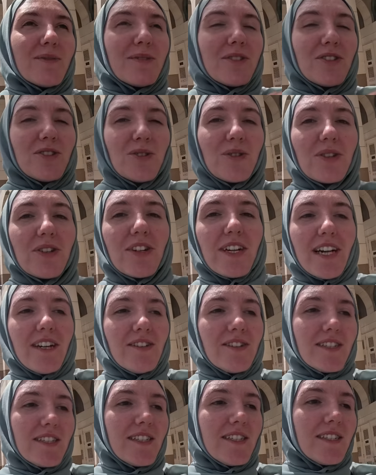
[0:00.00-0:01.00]
it was so
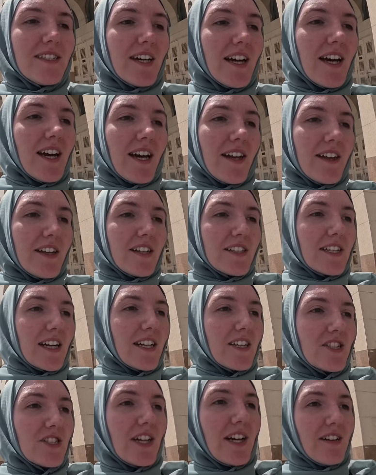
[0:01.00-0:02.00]
crowded, they just kind
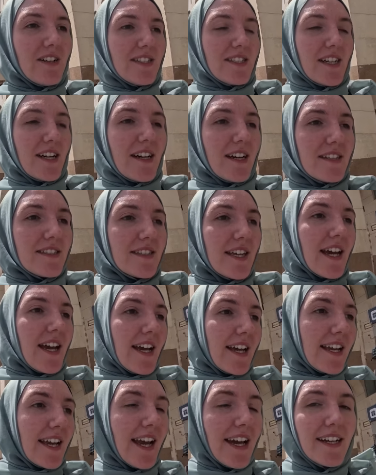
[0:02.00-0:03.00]
of shouted at us,
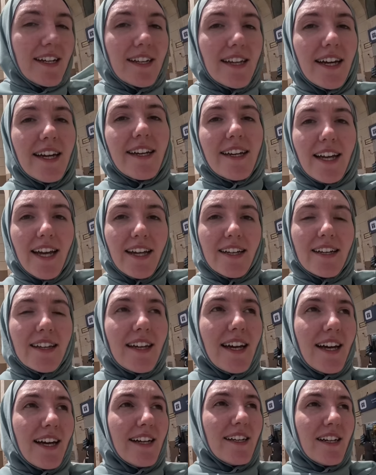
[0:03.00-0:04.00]
get in a line,
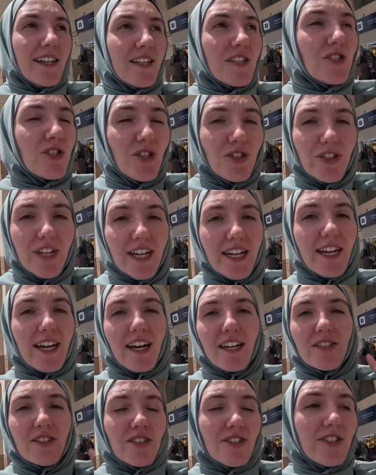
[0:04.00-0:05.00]
two
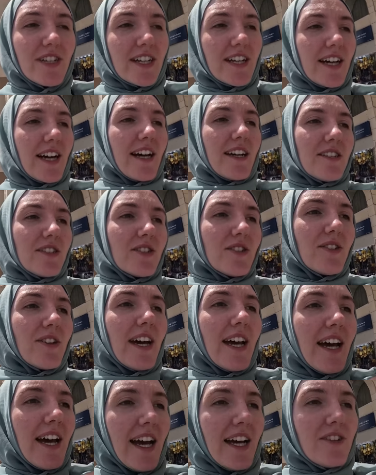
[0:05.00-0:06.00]
rakat, so
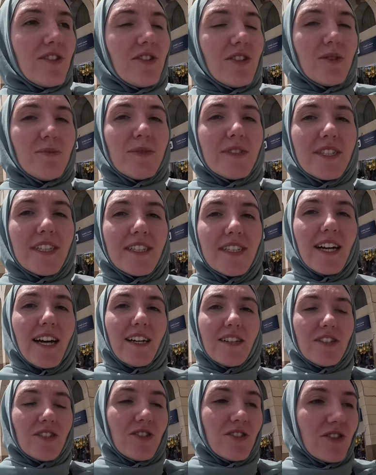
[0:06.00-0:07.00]
I knew that we did
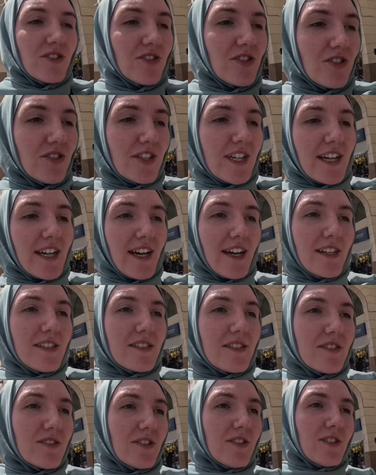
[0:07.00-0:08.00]
have to do two
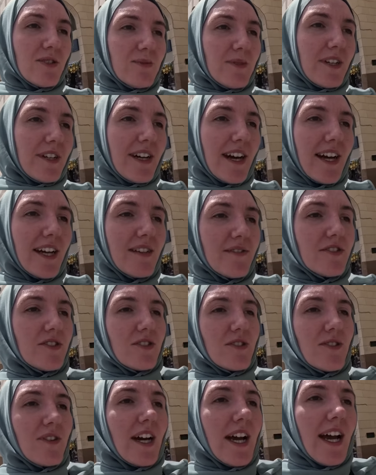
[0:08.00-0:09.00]
rakats as soon as we arrived,
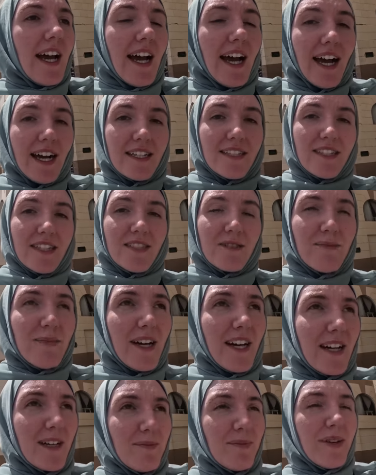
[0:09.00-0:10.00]
so I did
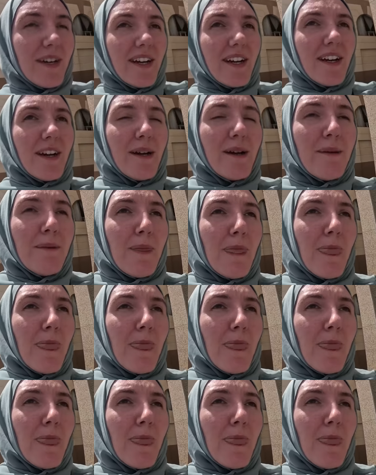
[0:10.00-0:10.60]
my prayer.